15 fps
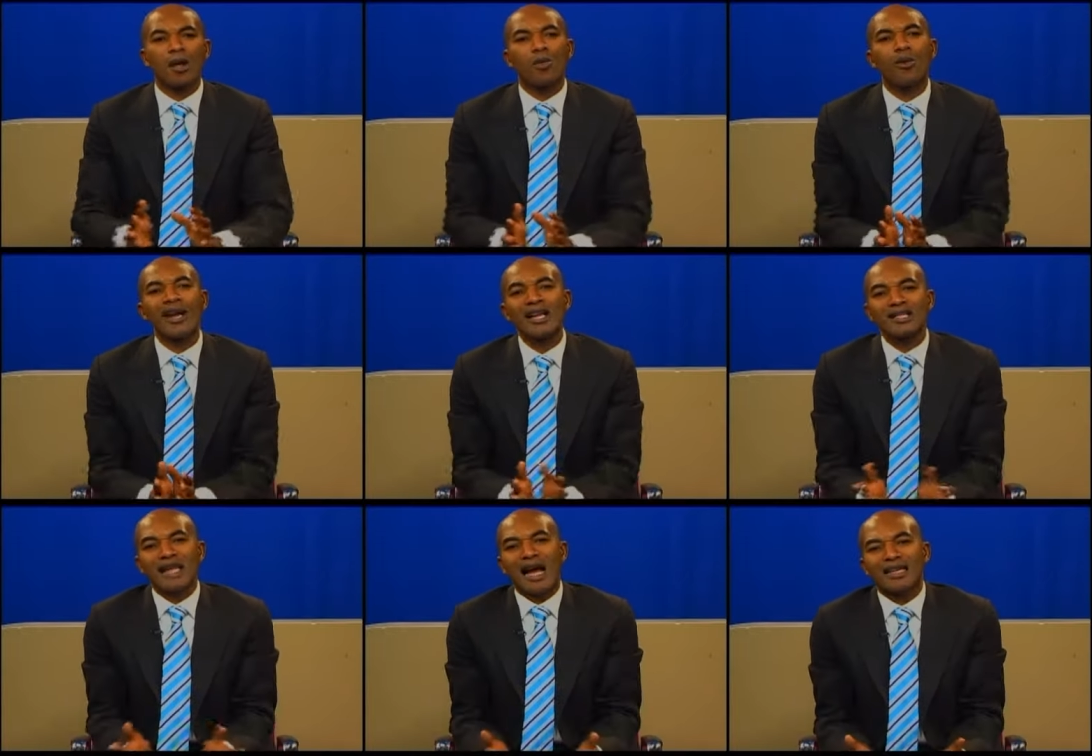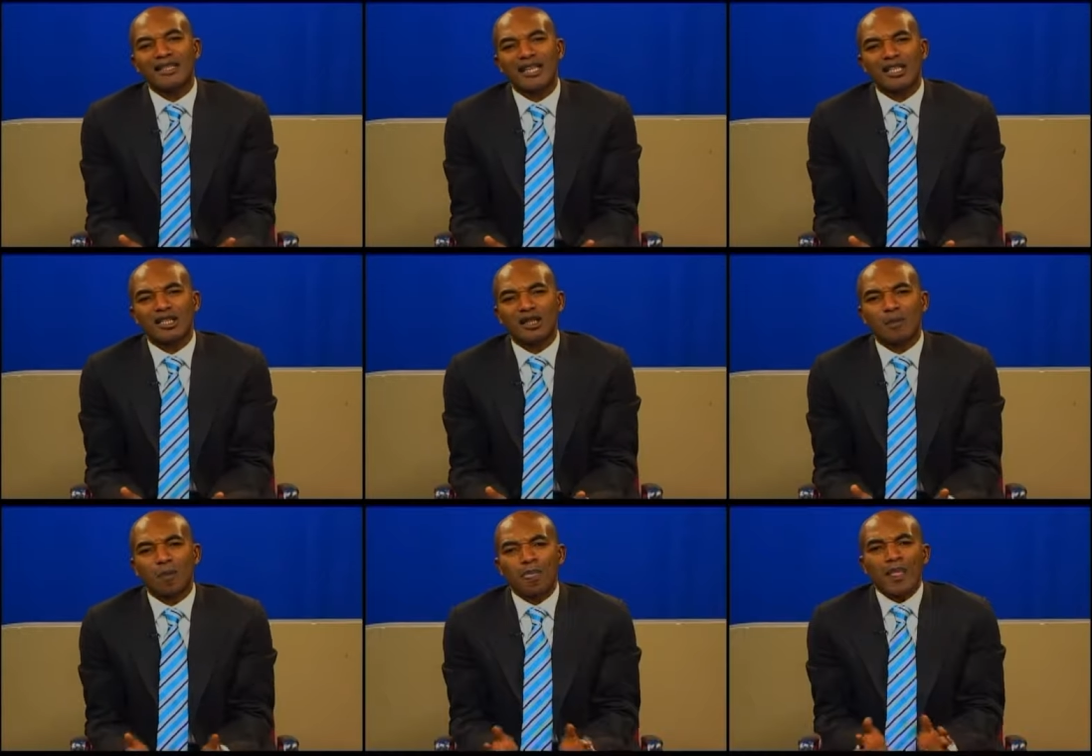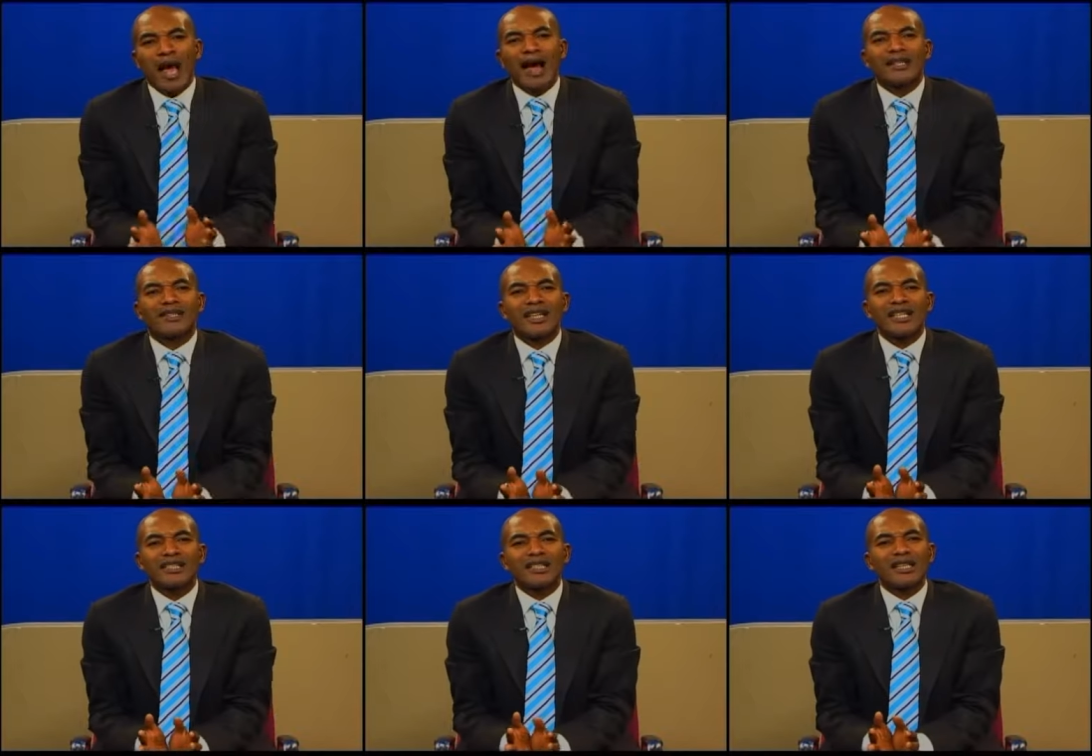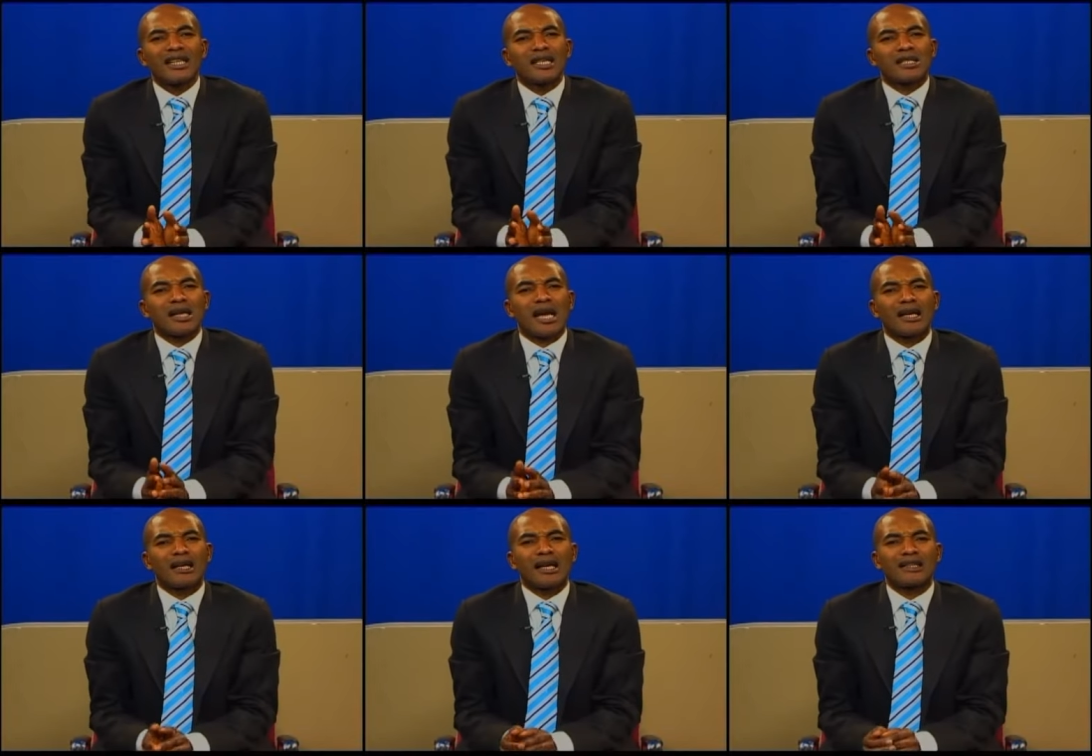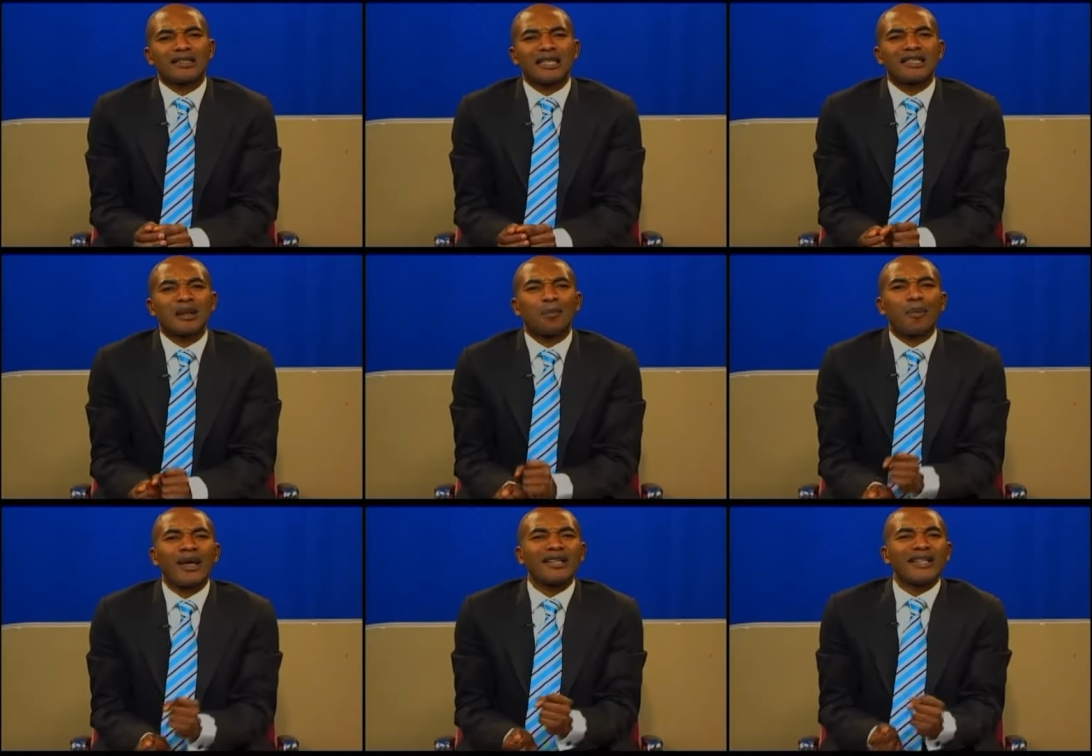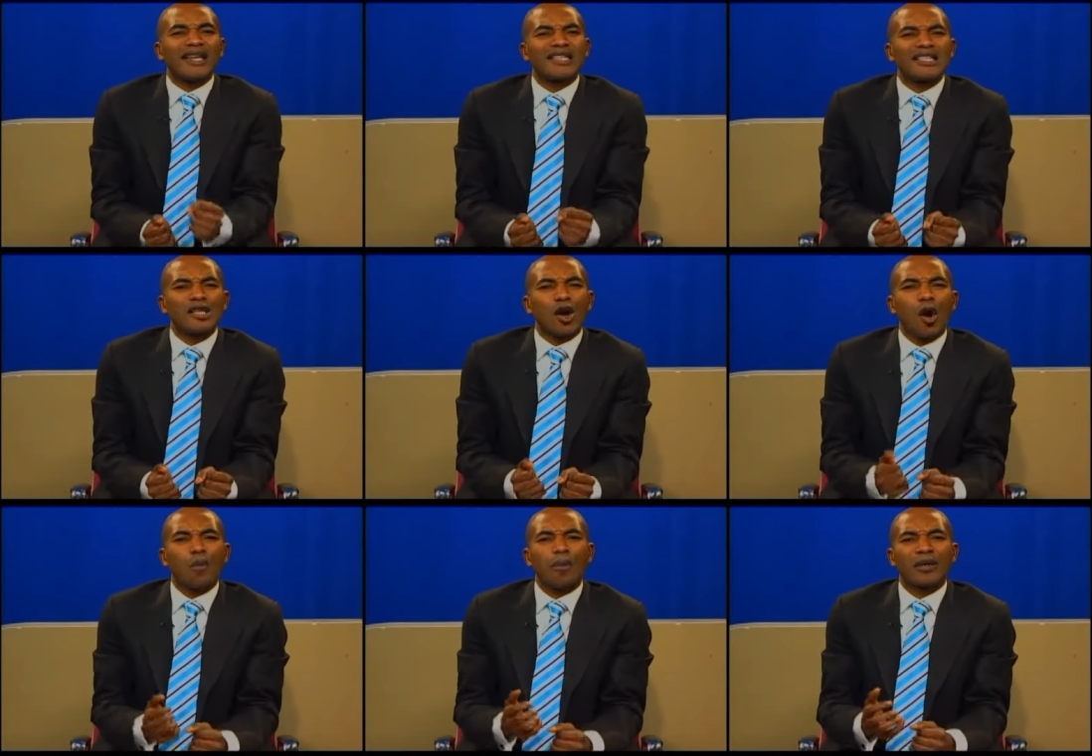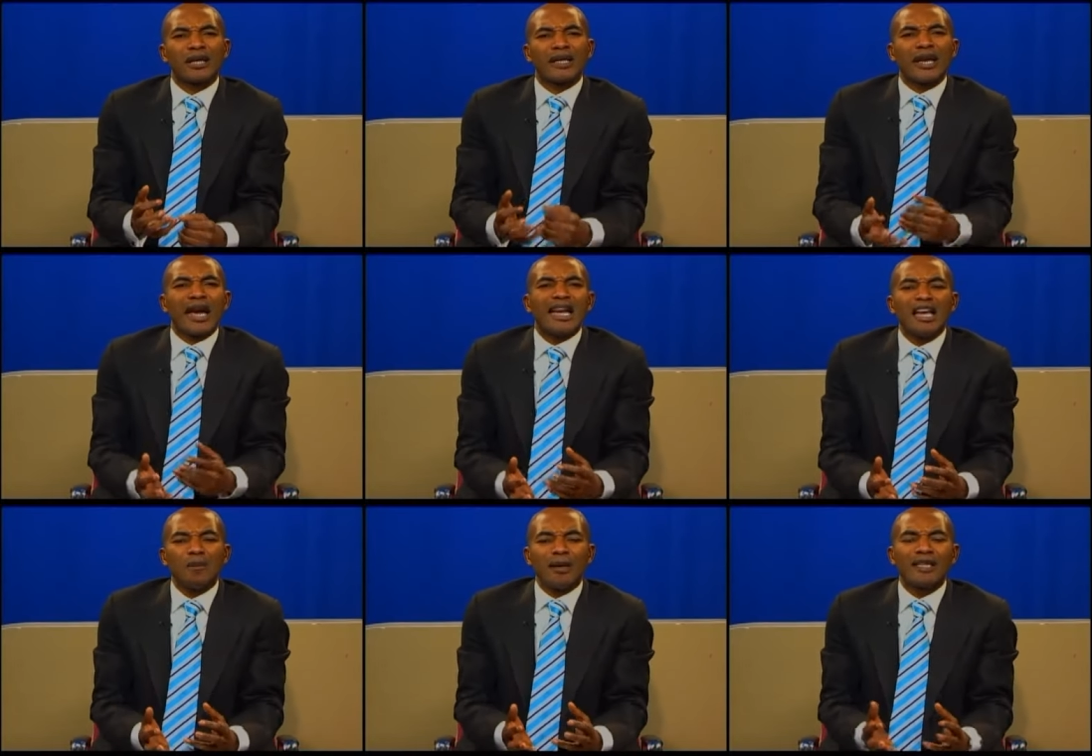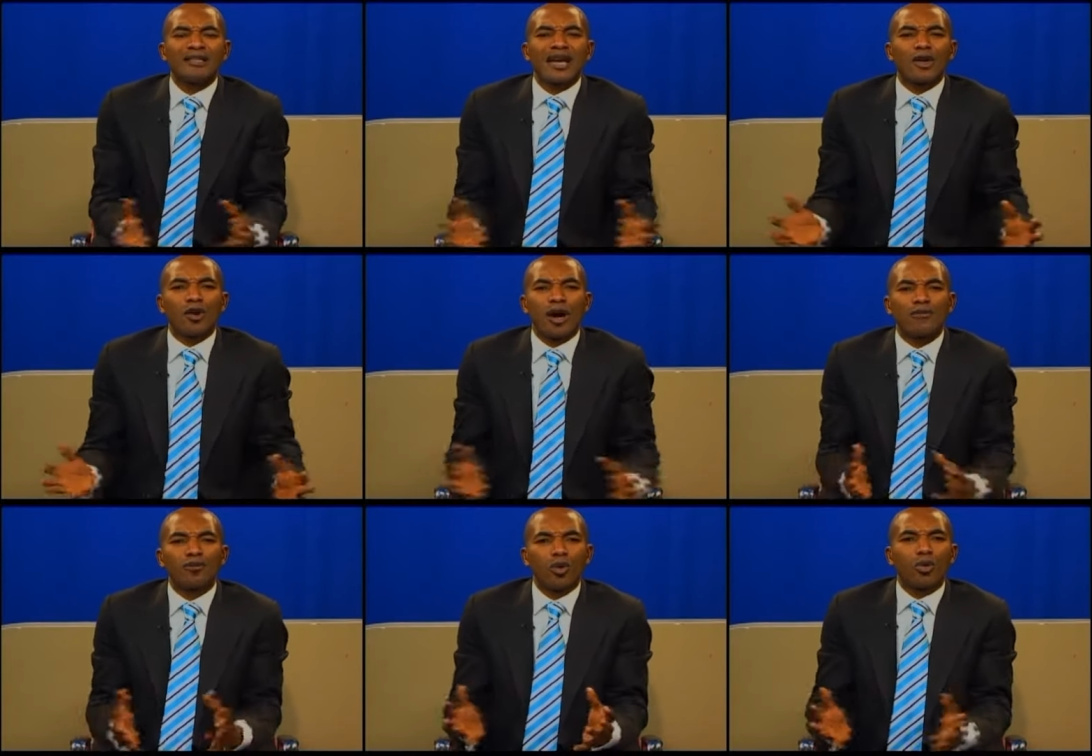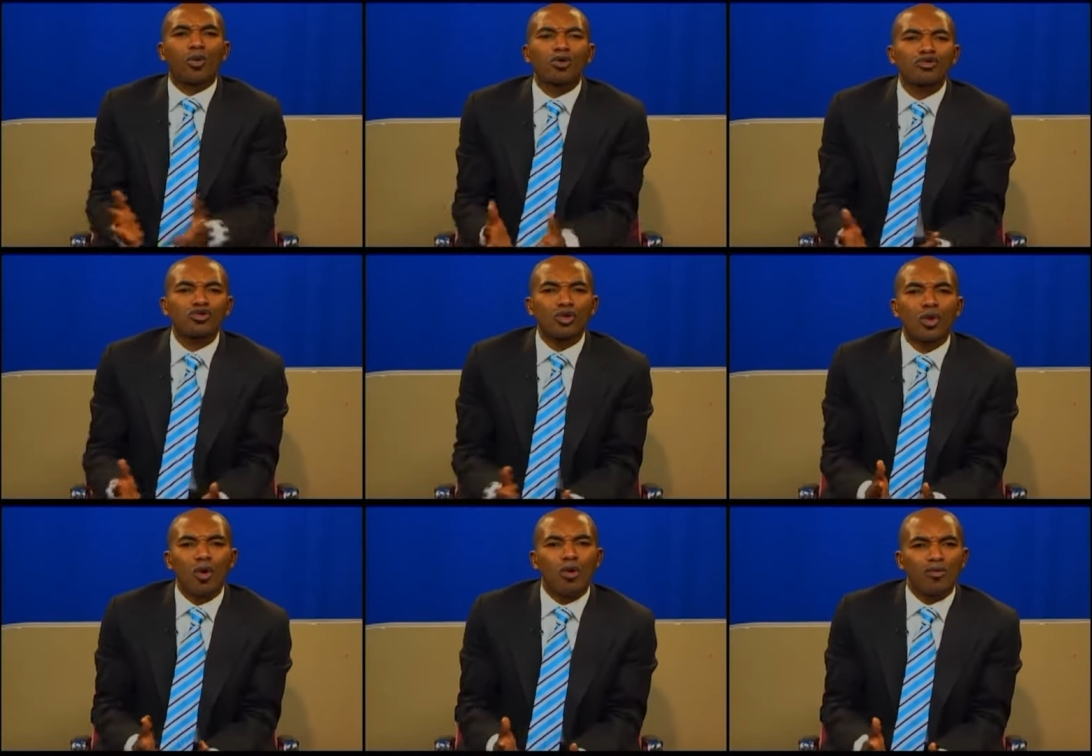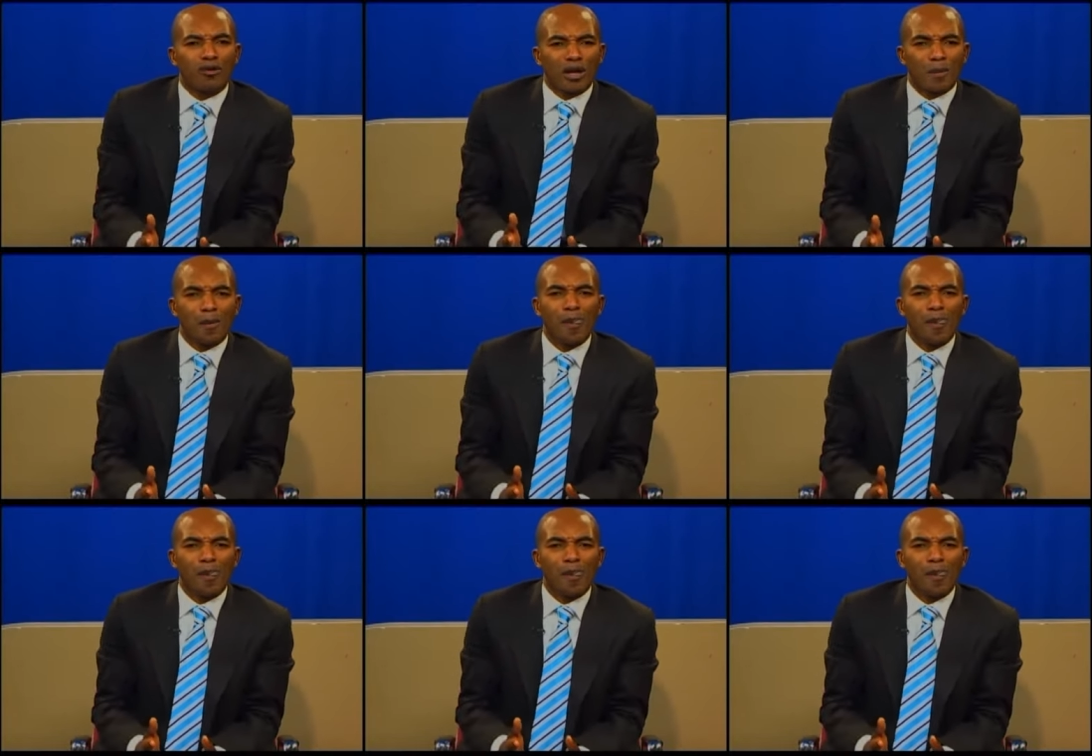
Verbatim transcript: What is addiction? Addiction is a, is a dependency upon an element that you have no control over,